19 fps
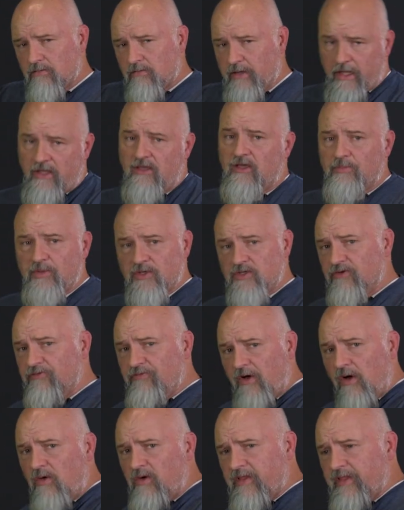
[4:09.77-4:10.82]
Now you could put your
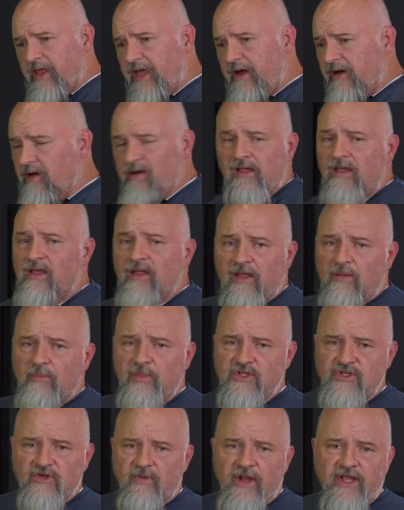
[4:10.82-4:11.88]
phone in there,
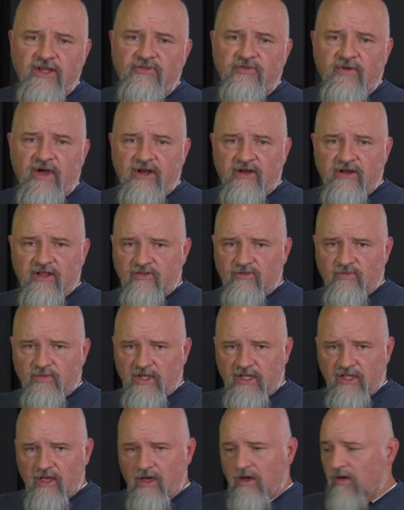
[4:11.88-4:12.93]
but your rangefinder doesn't
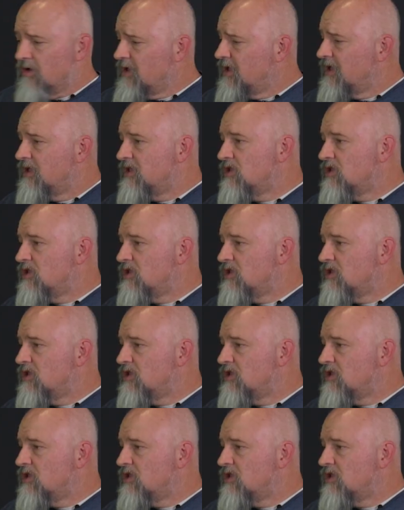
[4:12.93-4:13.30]
really go.